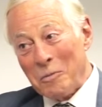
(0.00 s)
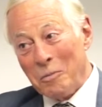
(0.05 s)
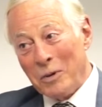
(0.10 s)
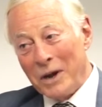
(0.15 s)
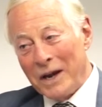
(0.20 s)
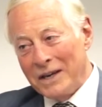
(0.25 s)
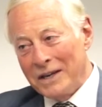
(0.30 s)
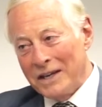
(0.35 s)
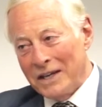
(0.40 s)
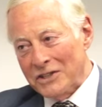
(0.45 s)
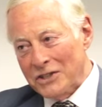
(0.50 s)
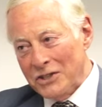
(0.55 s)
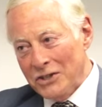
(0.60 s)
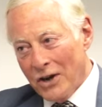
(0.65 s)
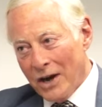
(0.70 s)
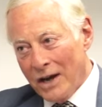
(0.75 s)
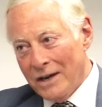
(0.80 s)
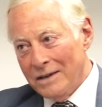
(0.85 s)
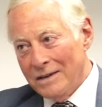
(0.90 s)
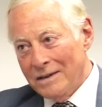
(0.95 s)
but it does
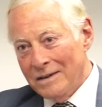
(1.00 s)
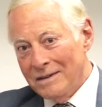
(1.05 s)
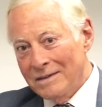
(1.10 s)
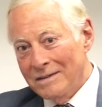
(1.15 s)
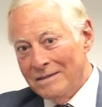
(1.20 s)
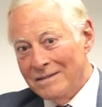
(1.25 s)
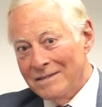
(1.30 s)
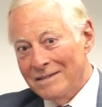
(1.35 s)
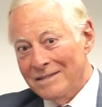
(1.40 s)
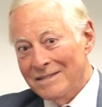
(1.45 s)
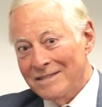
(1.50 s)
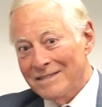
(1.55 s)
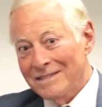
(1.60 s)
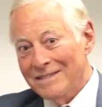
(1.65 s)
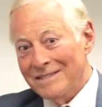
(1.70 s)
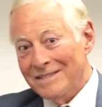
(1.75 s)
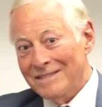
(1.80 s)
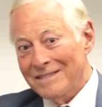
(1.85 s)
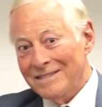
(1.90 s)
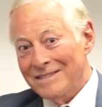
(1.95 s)
not
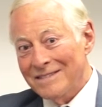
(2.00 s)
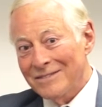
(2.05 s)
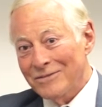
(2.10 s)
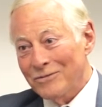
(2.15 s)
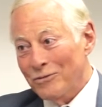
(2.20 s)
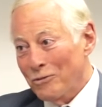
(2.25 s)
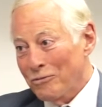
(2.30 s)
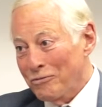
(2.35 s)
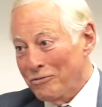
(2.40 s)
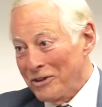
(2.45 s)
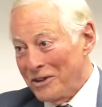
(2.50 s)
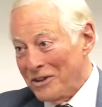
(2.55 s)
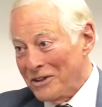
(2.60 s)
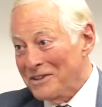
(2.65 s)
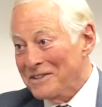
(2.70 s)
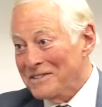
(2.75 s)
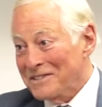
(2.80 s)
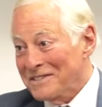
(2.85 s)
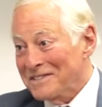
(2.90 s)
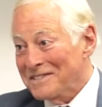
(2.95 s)

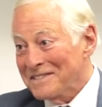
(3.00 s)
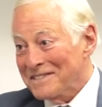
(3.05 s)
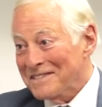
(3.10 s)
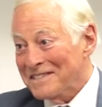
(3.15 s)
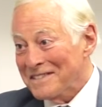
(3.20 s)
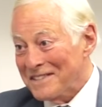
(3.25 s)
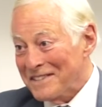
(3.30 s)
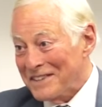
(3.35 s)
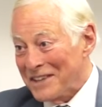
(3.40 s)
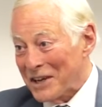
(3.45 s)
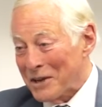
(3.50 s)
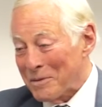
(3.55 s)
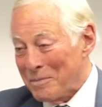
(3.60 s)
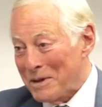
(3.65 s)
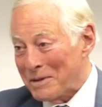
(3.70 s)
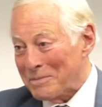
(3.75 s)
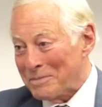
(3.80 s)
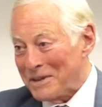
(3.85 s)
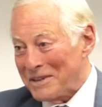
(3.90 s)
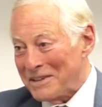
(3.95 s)
fulfill the
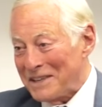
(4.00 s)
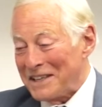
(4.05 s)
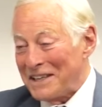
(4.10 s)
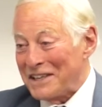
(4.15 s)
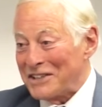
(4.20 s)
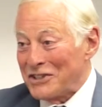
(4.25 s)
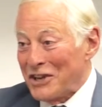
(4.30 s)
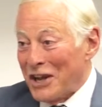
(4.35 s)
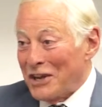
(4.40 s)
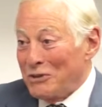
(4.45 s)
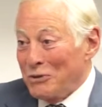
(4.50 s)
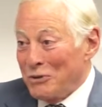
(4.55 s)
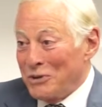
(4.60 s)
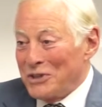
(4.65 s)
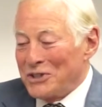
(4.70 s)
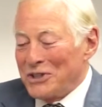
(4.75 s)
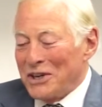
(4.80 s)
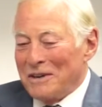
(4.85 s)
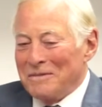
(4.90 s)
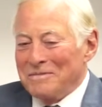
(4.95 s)
commitment. It does not do
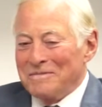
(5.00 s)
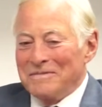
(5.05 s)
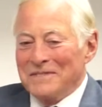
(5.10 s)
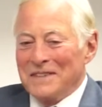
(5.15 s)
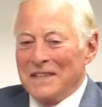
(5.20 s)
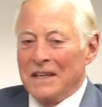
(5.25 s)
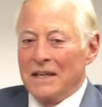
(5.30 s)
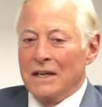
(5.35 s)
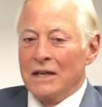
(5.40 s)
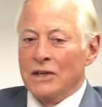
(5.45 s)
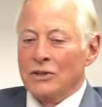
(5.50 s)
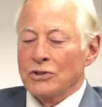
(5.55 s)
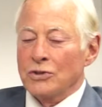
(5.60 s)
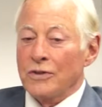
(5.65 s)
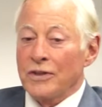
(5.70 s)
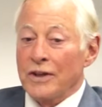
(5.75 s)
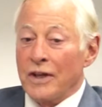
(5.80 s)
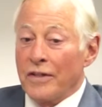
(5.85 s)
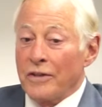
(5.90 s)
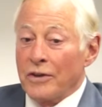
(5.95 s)
the job.
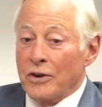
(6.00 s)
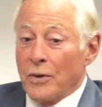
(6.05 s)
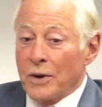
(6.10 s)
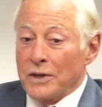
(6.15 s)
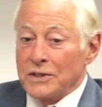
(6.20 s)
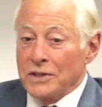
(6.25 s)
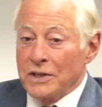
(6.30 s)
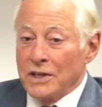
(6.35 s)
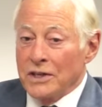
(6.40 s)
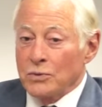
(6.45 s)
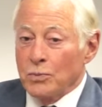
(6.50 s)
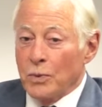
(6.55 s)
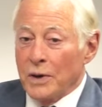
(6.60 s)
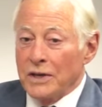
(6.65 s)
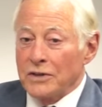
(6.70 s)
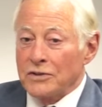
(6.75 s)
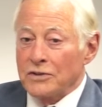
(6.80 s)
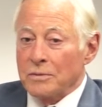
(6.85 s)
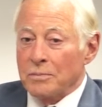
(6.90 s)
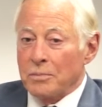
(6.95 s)
So the other question is,
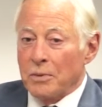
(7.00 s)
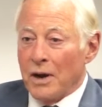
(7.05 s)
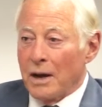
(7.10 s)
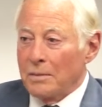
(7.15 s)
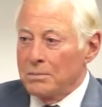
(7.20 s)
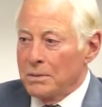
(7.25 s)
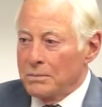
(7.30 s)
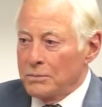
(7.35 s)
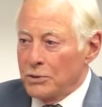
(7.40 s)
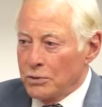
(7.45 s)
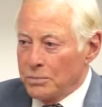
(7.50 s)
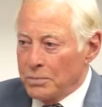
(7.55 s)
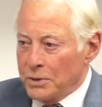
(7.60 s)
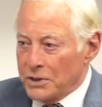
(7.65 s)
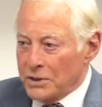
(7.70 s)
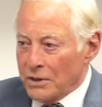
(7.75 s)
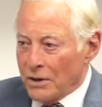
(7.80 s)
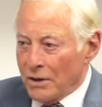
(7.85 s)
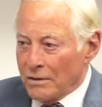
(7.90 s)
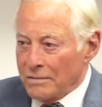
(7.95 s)
what is the problem to be
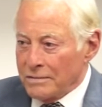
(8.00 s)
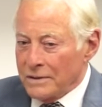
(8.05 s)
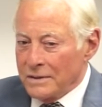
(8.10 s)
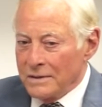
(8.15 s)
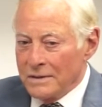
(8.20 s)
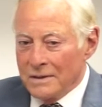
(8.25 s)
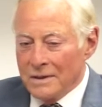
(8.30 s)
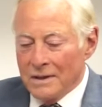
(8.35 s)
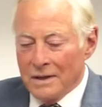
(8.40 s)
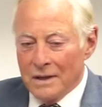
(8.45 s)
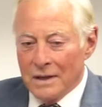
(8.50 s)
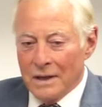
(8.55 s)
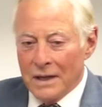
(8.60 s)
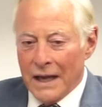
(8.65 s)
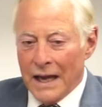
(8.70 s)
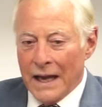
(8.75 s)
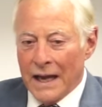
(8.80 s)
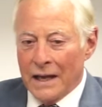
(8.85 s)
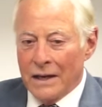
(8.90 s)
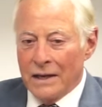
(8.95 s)
solved?
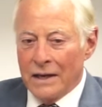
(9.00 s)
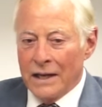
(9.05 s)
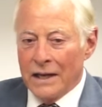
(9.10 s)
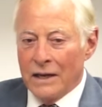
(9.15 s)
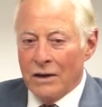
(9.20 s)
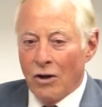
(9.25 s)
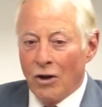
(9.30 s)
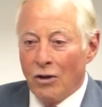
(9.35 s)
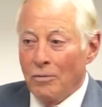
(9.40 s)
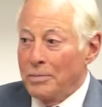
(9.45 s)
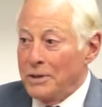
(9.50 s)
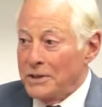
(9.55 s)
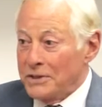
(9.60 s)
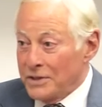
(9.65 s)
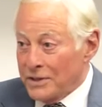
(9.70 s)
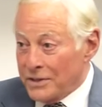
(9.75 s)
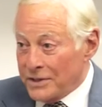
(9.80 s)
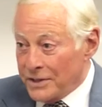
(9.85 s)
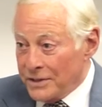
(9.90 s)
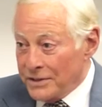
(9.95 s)
And in all
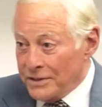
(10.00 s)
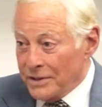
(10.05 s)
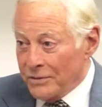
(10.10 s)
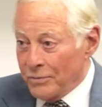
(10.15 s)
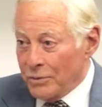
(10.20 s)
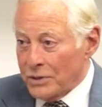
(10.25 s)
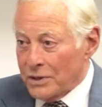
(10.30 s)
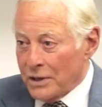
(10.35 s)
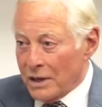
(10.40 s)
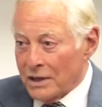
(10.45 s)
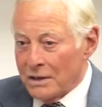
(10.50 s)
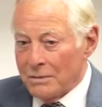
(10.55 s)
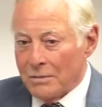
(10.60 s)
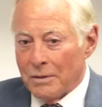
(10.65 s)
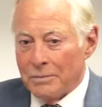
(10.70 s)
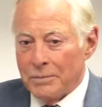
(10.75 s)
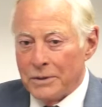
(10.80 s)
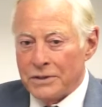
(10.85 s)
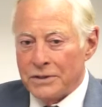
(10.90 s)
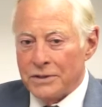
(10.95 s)
businesses, if we're talking
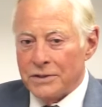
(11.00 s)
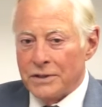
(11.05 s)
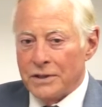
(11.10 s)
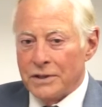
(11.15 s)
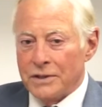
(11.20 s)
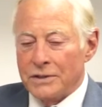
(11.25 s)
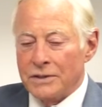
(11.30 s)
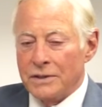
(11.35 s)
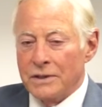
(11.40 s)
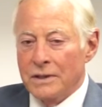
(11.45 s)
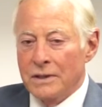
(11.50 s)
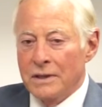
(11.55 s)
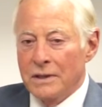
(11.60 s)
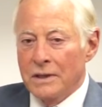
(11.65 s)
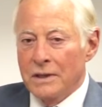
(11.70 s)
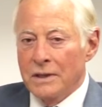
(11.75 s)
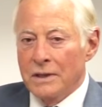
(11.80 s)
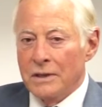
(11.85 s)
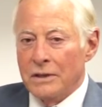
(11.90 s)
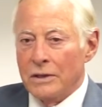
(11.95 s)
about businesses,
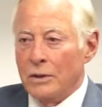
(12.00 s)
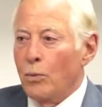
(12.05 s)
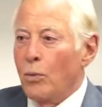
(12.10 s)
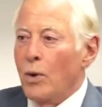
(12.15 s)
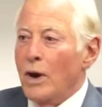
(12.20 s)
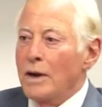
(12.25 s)
the